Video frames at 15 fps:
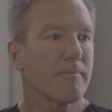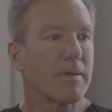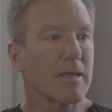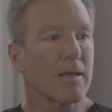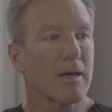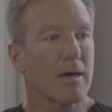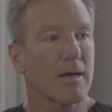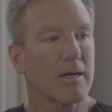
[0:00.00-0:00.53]

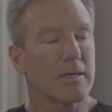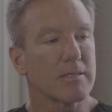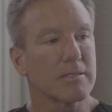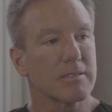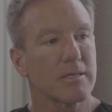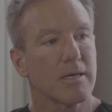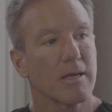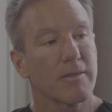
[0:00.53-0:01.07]

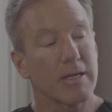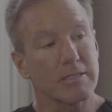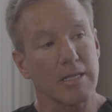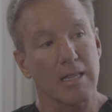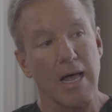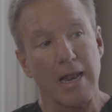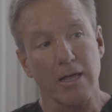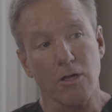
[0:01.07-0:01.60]
because there's a
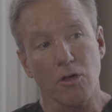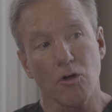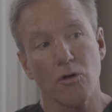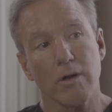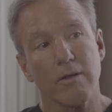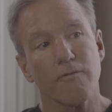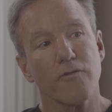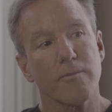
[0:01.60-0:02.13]
lot of
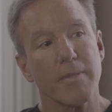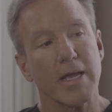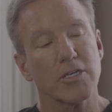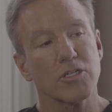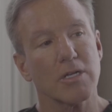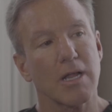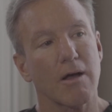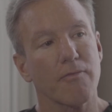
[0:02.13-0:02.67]
good
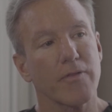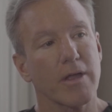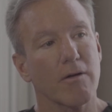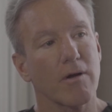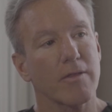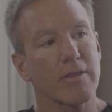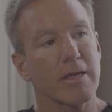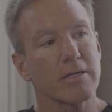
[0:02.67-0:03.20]
information out
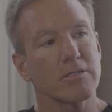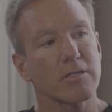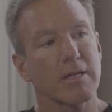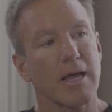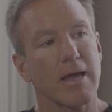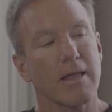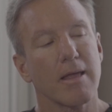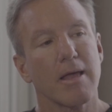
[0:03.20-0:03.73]
there on the
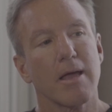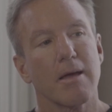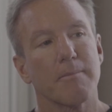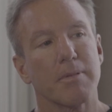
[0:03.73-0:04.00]
internet,